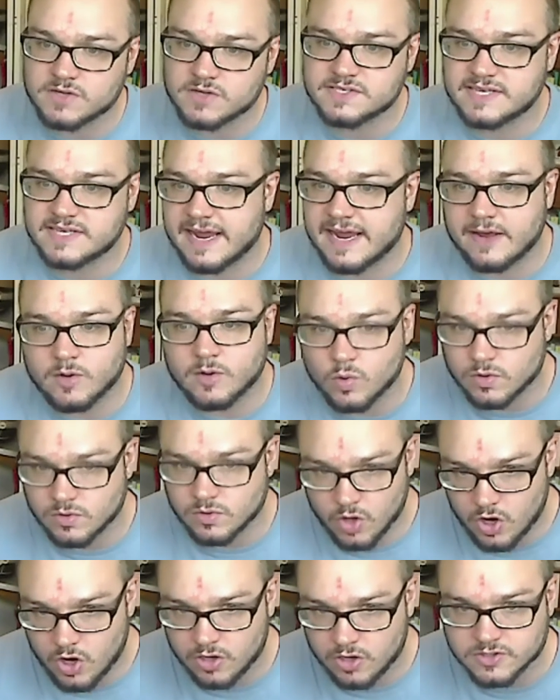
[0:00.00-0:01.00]
scale or
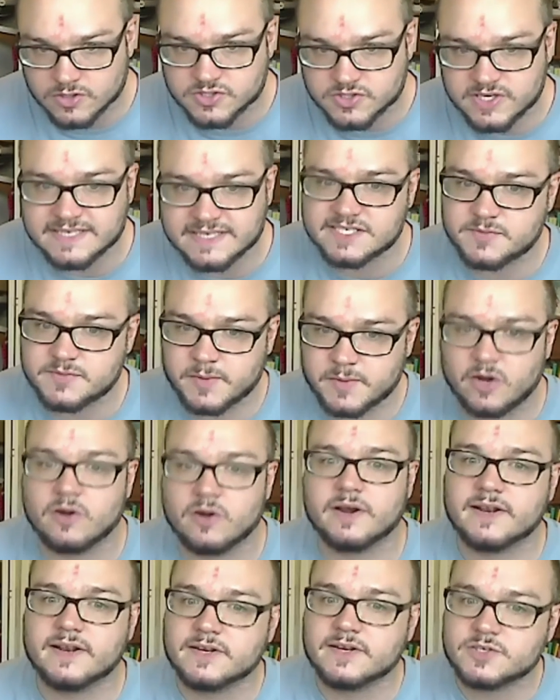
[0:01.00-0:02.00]
large in
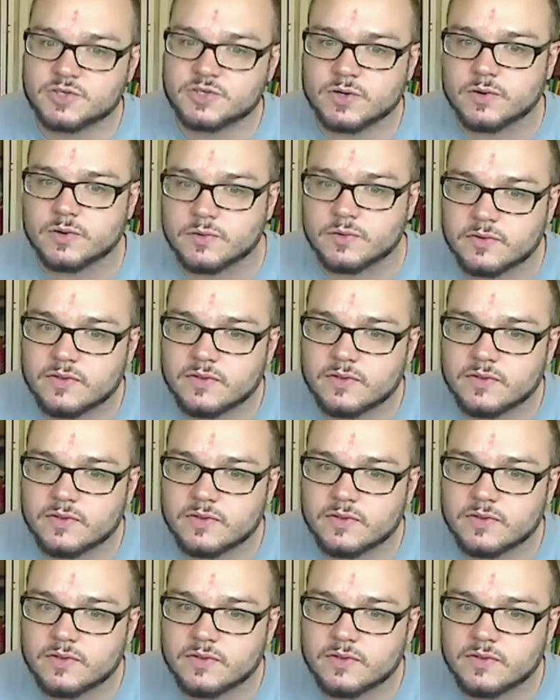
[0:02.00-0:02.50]
spirit and in truth.